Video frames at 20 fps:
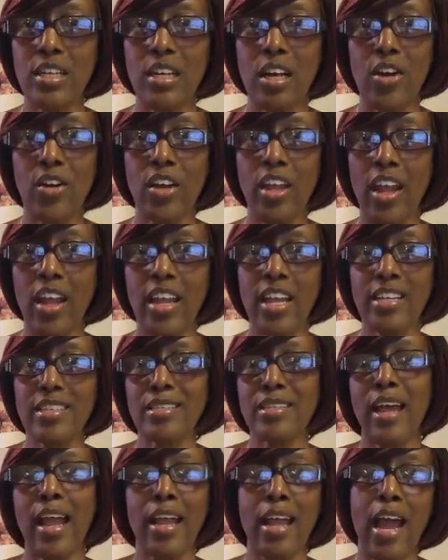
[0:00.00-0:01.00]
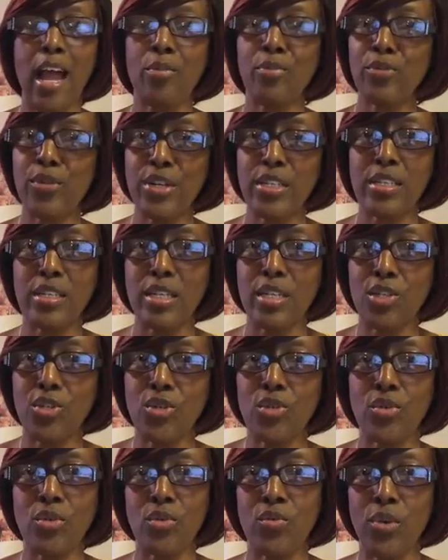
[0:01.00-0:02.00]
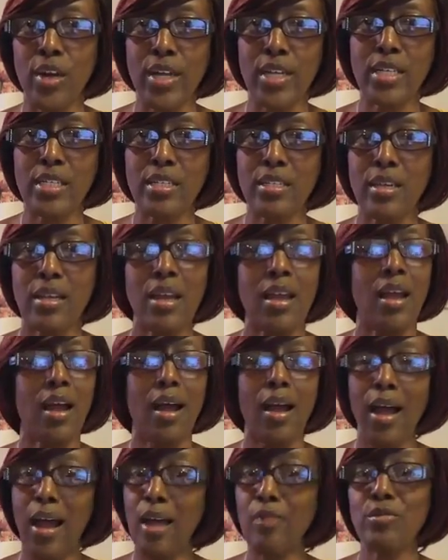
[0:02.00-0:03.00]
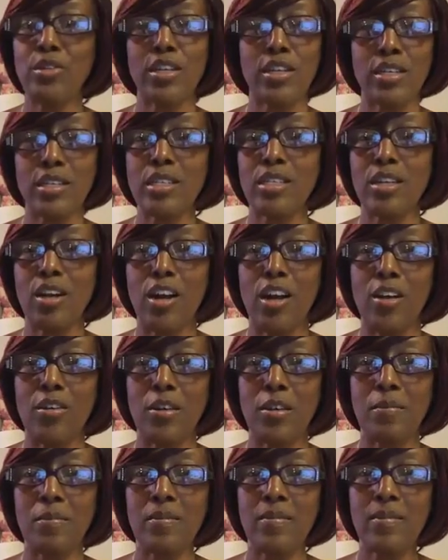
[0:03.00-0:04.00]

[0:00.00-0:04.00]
Okay? It's like our presidential race. I'm just sorry.